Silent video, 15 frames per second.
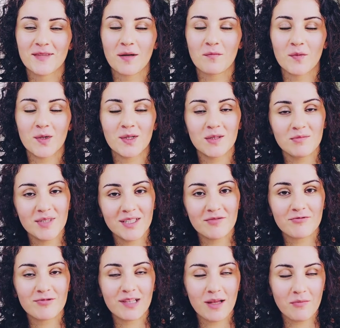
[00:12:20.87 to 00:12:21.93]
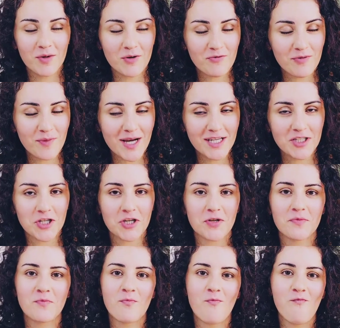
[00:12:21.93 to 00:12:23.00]
But let me remind
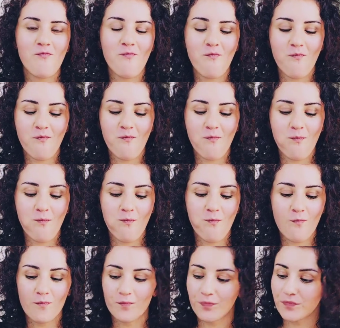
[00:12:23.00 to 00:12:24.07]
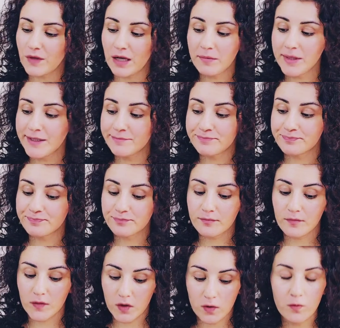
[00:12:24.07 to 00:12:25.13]
you. I mean,
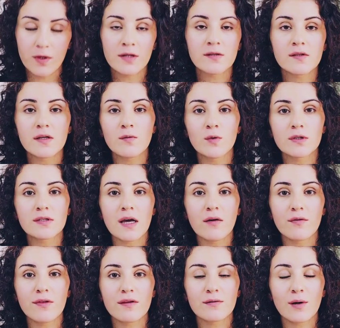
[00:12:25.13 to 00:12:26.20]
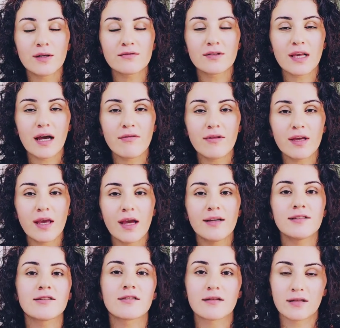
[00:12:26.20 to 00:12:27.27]
you want to see what's outside the
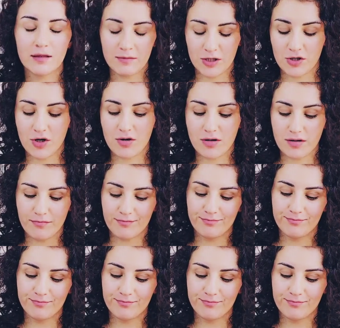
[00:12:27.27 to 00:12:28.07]
cage? Let me show you.